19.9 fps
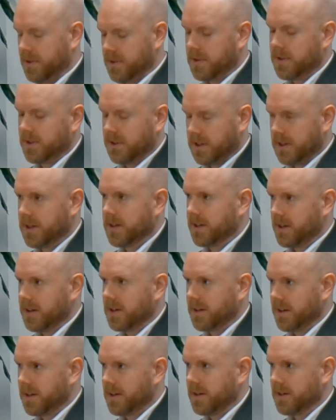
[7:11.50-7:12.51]
during their
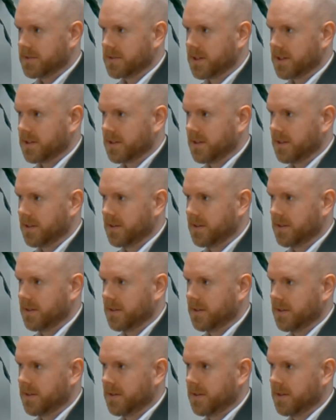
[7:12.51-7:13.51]
lifetime. Exactly. So it's
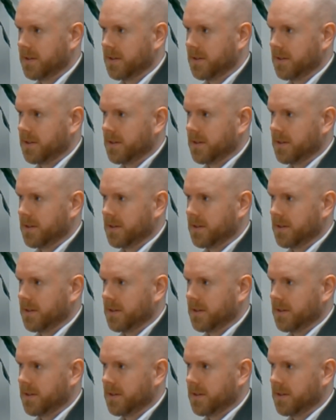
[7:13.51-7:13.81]
not to